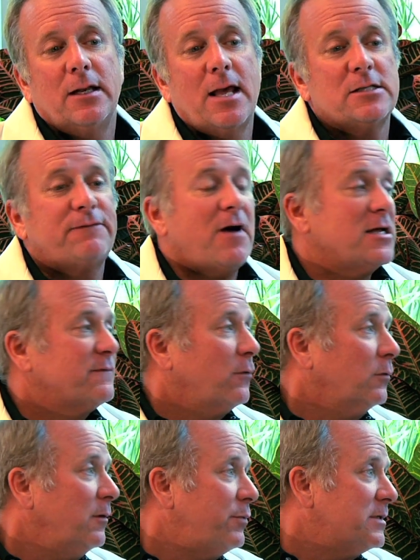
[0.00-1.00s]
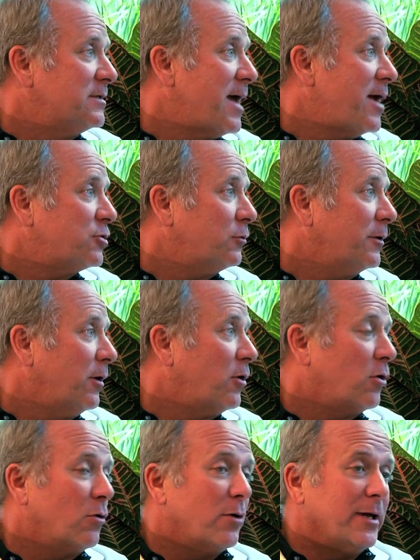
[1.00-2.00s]
it has phospholipids naturally
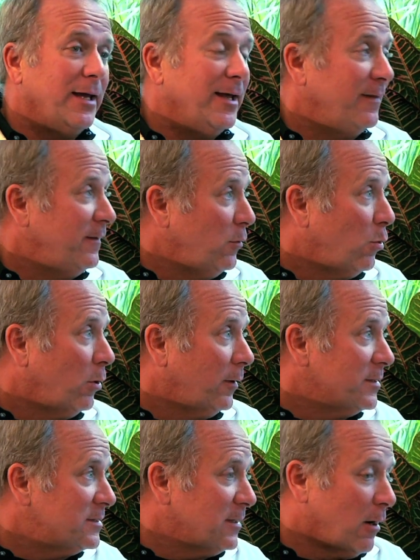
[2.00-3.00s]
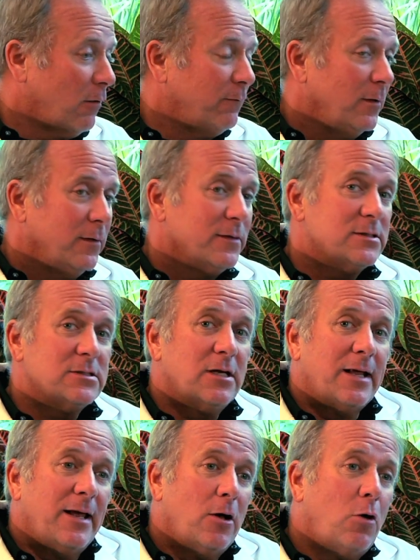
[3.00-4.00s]
occurring in the oil itself. This is
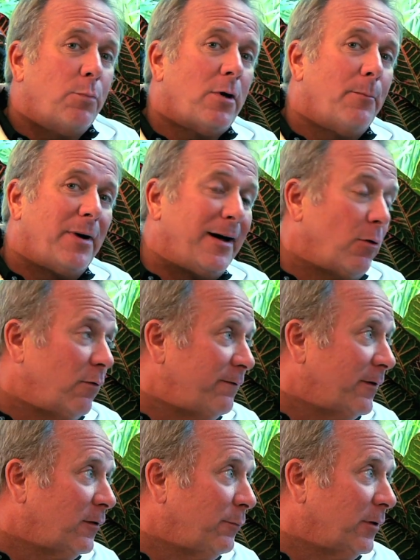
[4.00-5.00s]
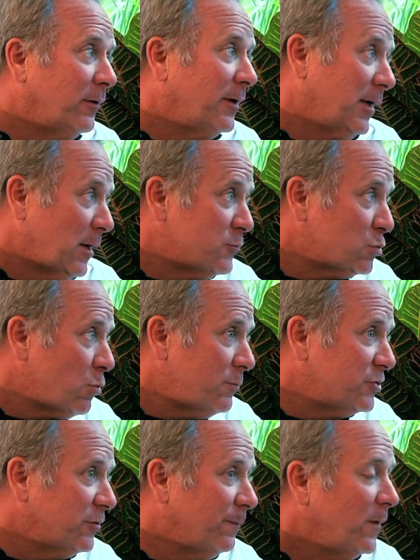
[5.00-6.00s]
going to help bioavailability and
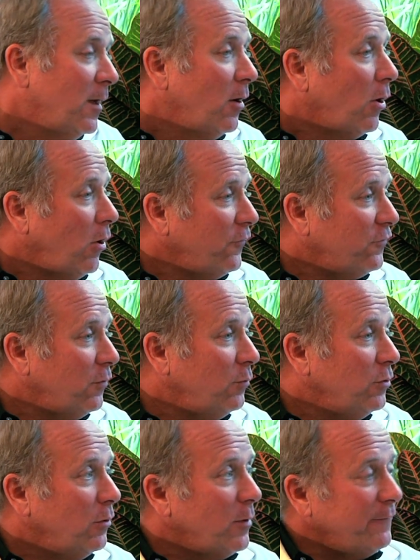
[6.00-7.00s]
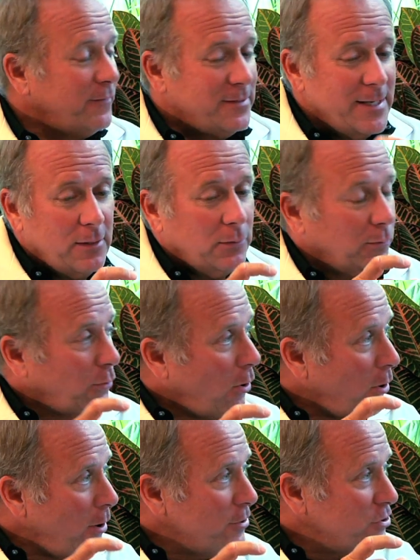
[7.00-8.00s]
absorption. Also, you don't have to take a
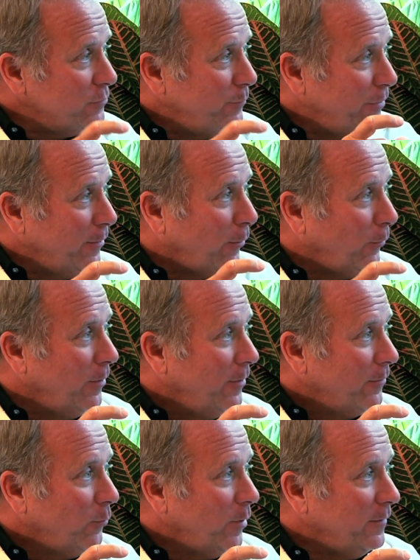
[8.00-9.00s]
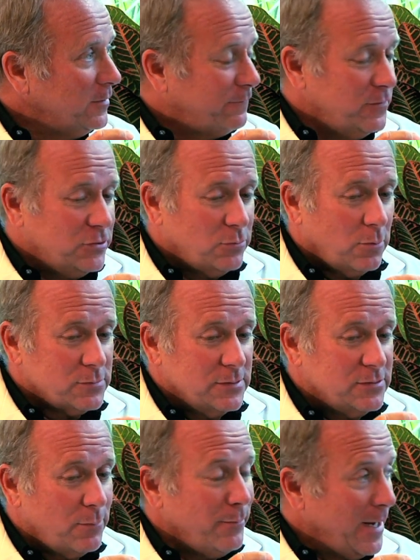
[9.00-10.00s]
large pill the way these fish oils,
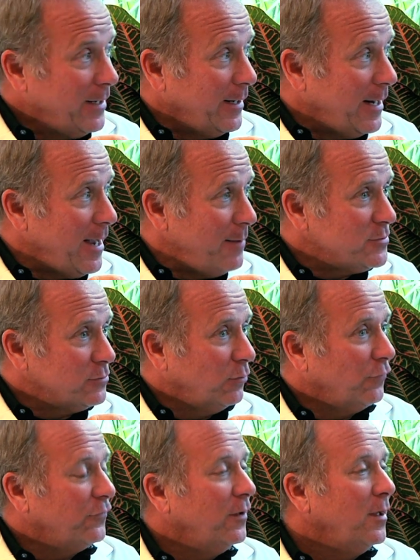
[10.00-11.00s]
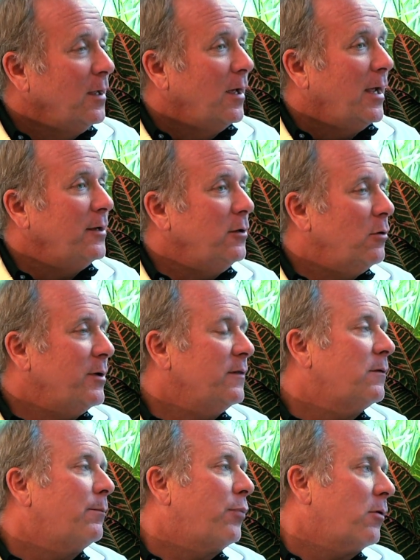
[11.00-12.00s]
these are mega capsules. And you don't get
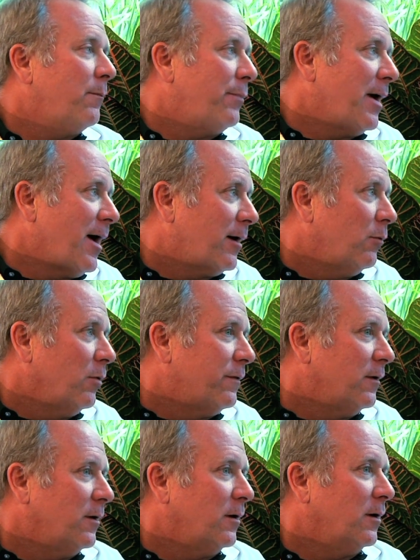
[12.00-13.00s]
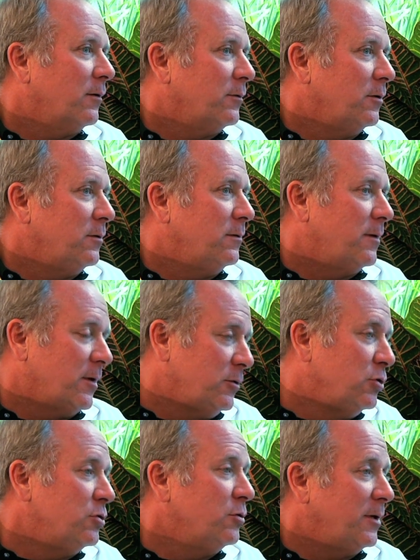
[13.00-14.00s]
the burp back with that
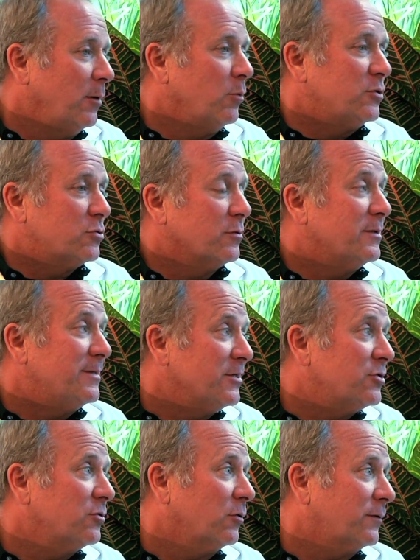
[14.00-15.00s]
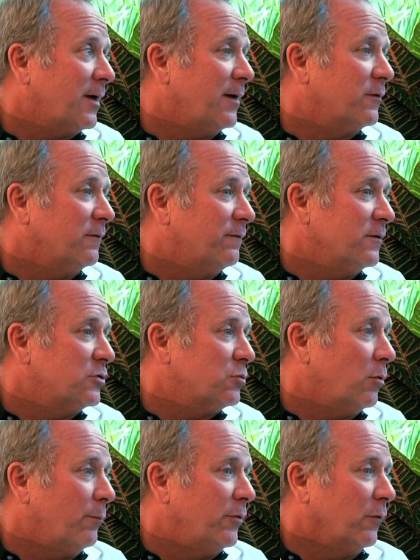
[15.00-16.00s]
you do get with traditional types of fish
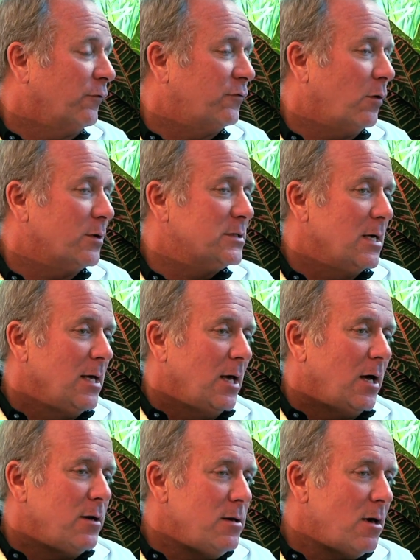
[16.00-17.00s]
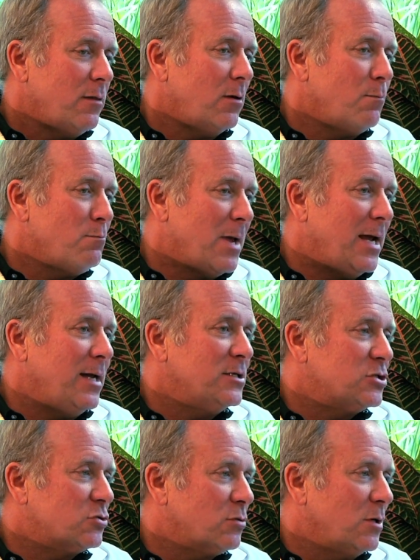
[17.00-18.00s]
oil pills. So it's another
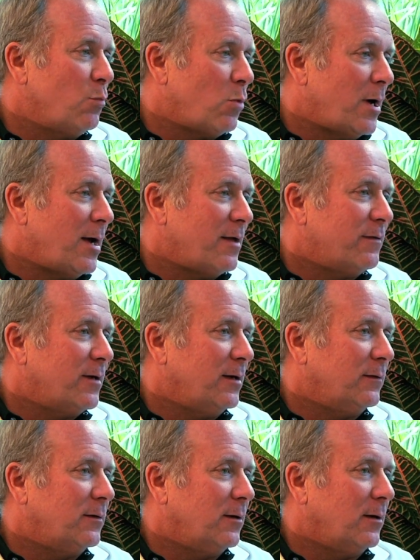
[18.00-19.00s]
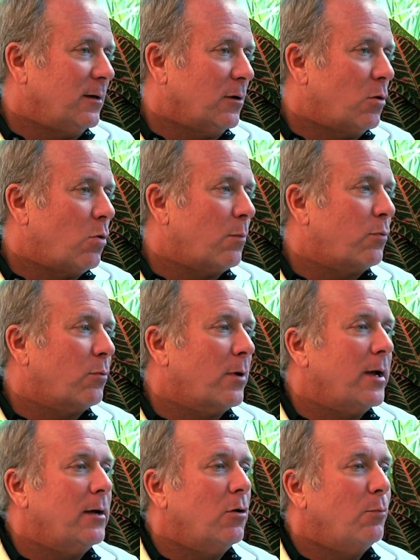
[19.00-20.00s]
mainstream way, I think, to incorporate